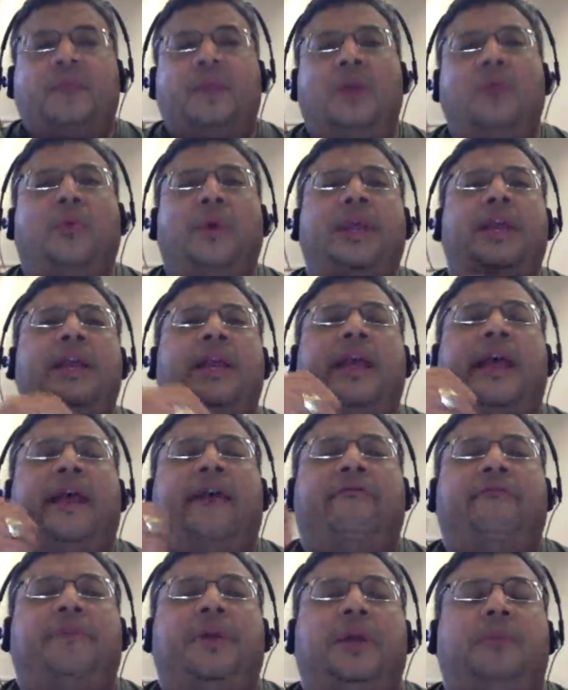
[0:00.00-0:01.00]
We can
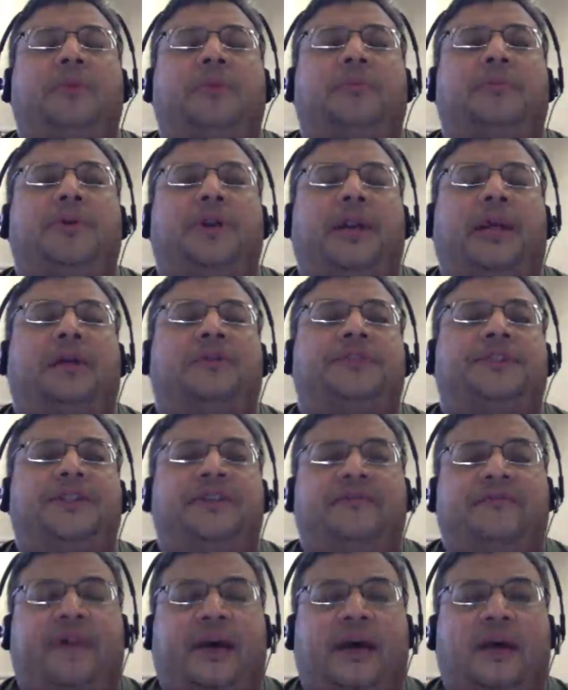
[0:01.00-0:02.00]
have people
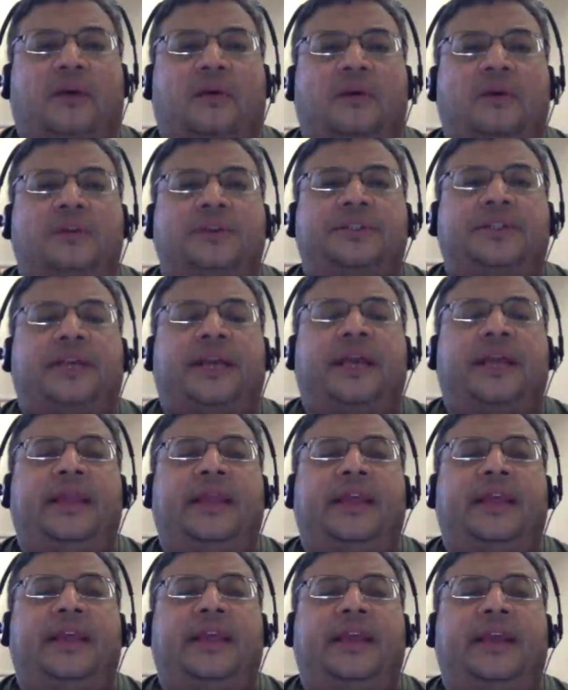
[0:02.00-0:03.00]
pronouncing vowels
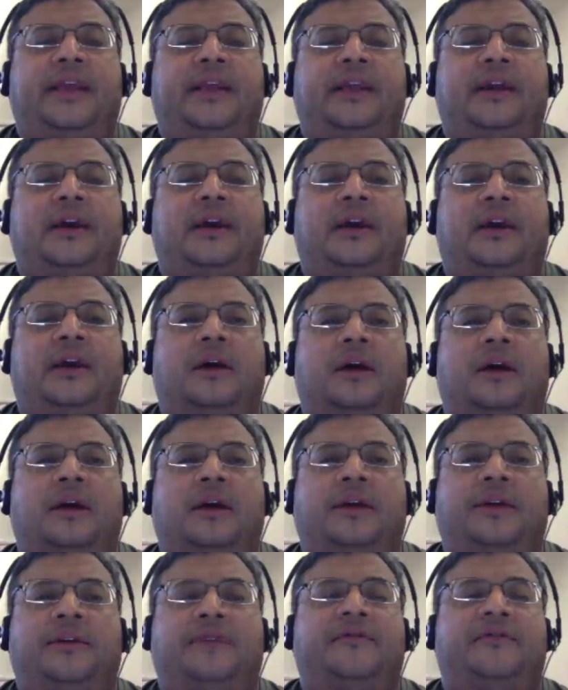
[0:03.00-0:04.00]
and
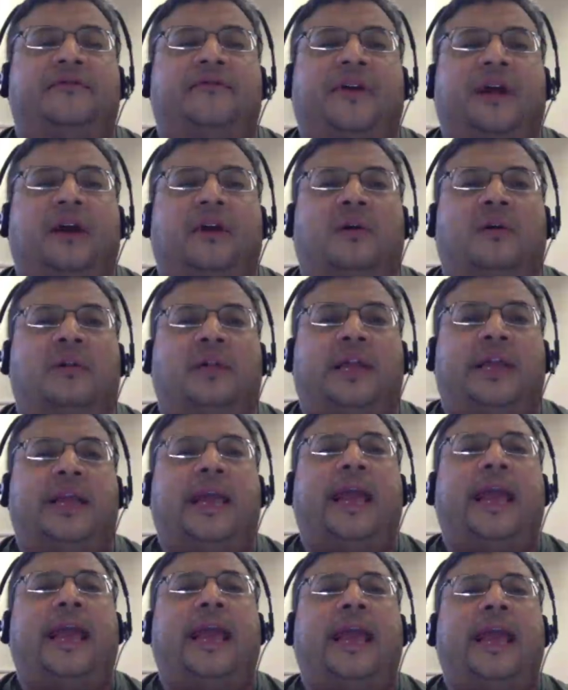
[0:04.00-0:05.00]
different vowel like
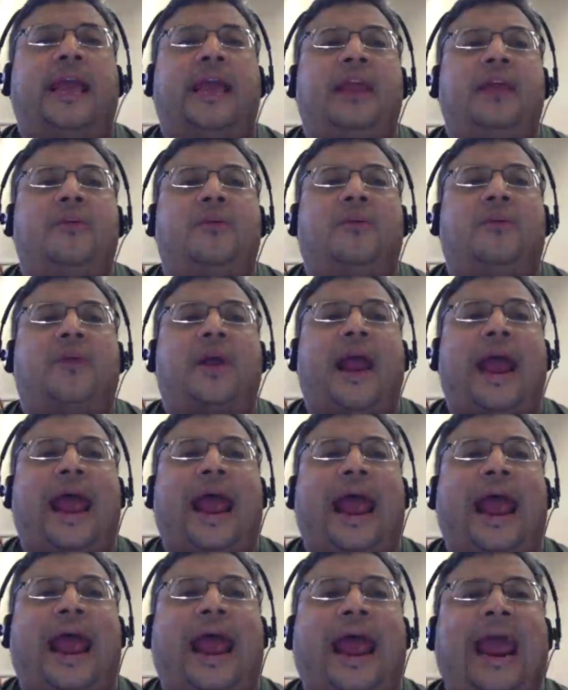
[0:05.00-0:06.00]
a or
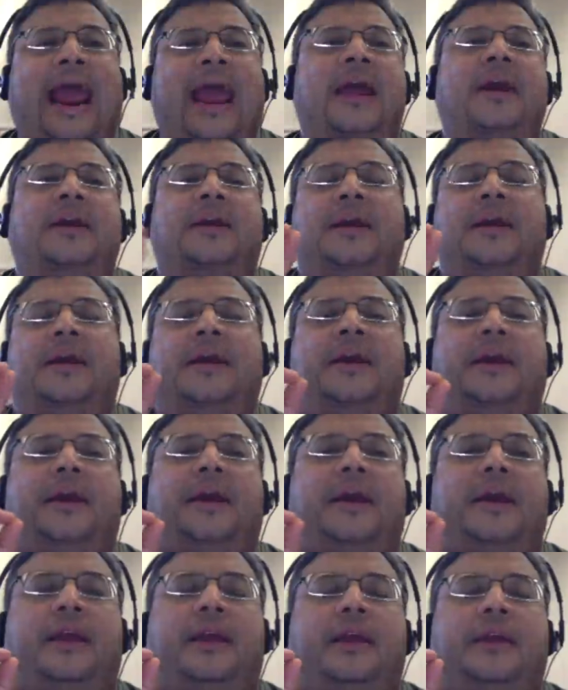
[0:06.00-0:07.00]
a,
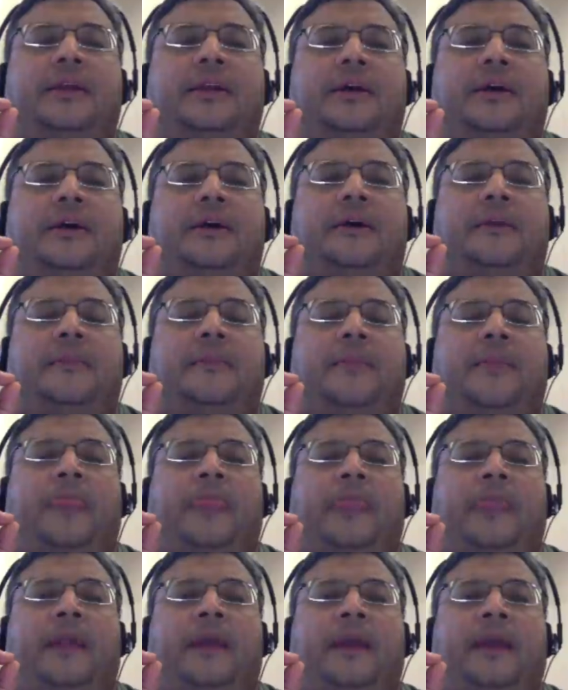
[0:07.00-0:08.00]
and
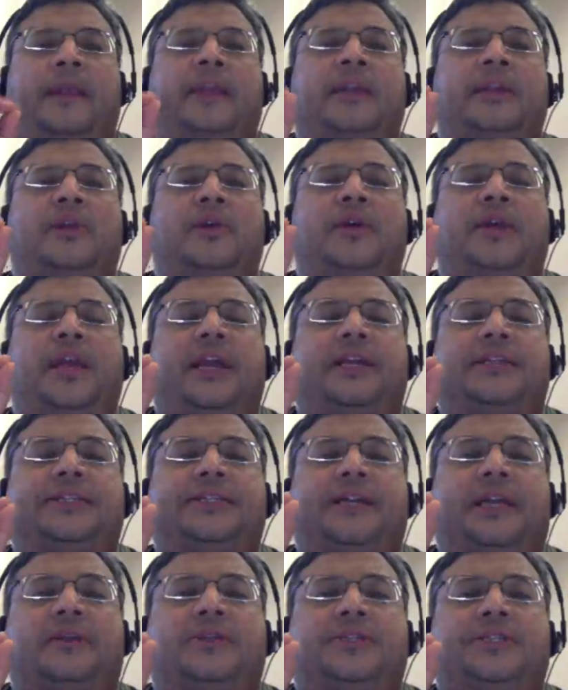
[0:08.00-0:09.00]
then looking at
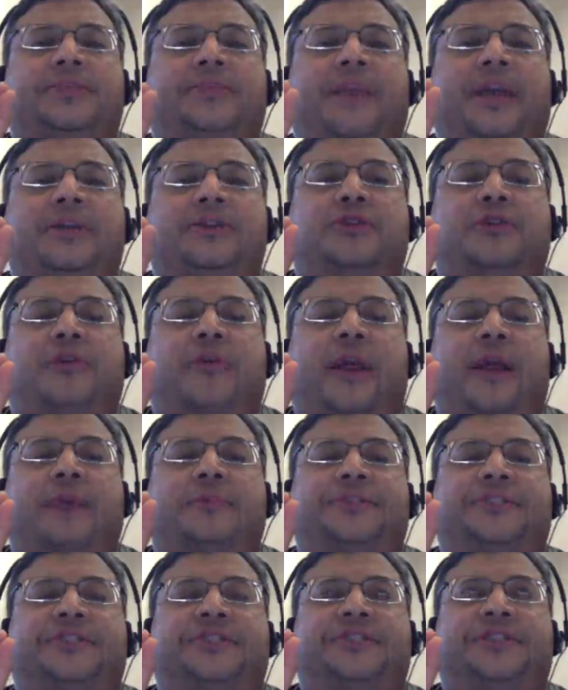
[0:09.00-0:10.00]
sound
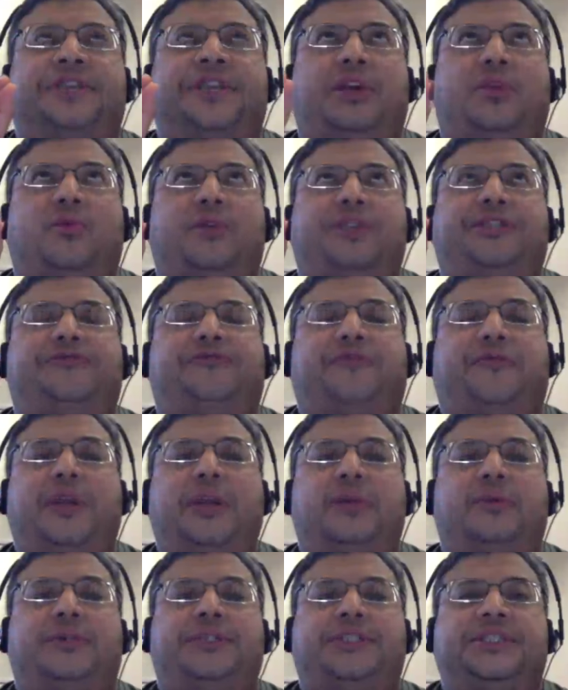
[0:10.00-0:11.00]
spectrograms to see which
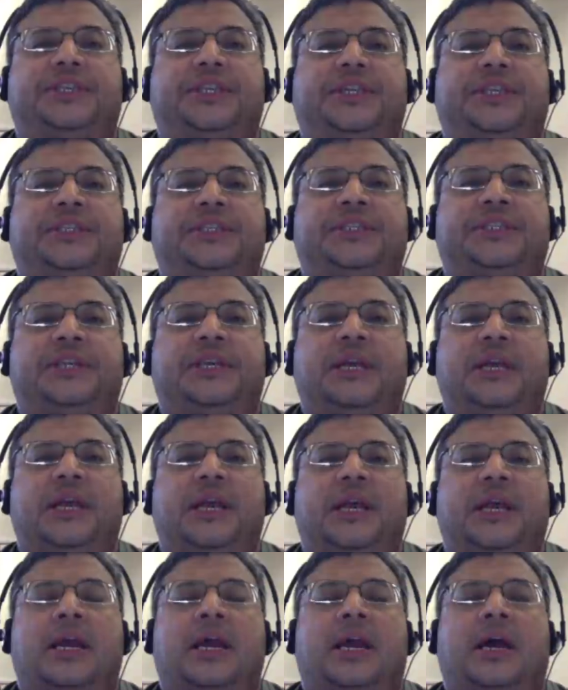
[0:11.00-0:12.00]
frequencies
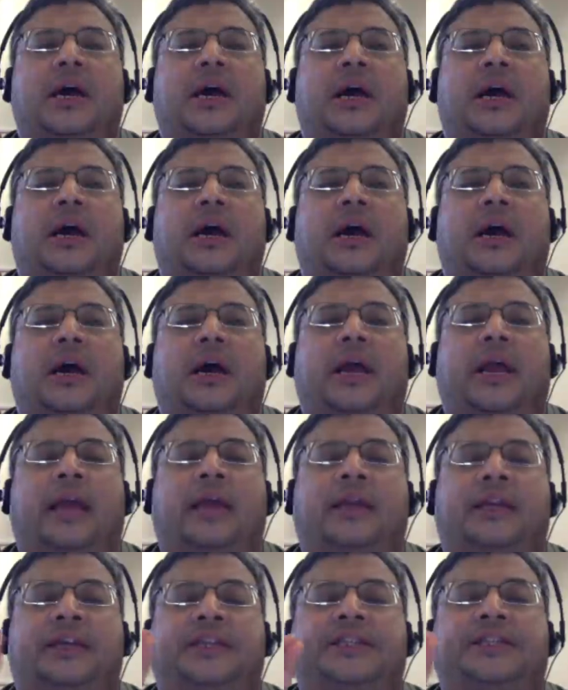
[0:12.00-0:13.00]

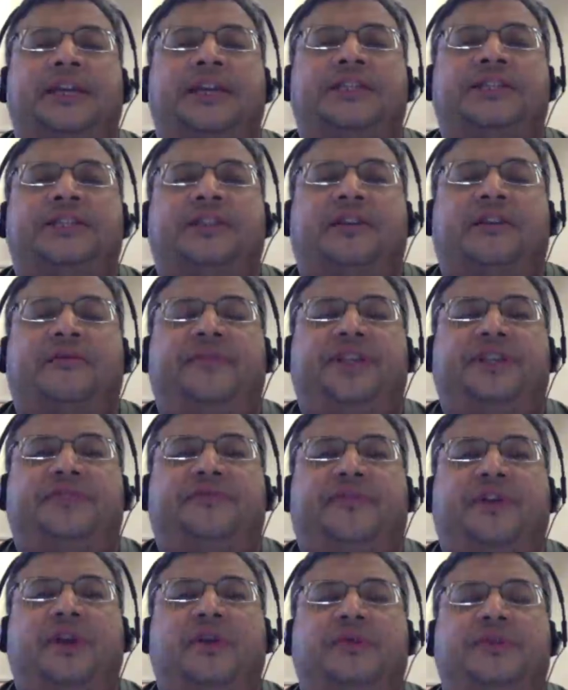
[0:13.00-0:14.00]
and the intensity of each
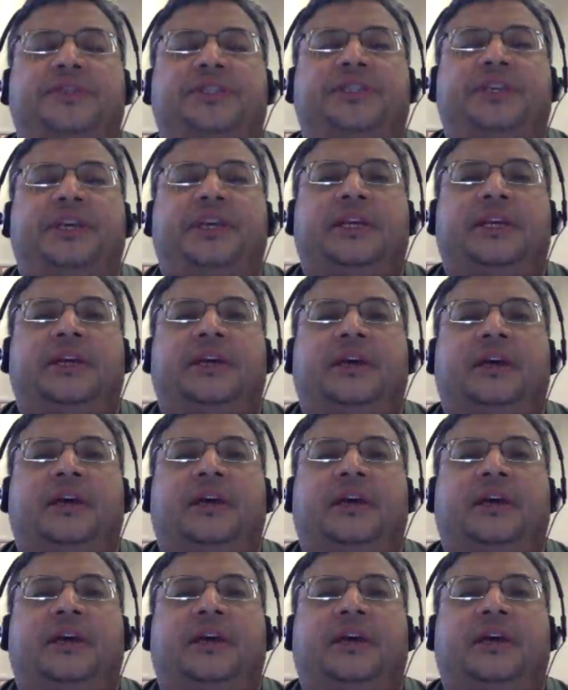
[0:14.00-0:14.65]
frequency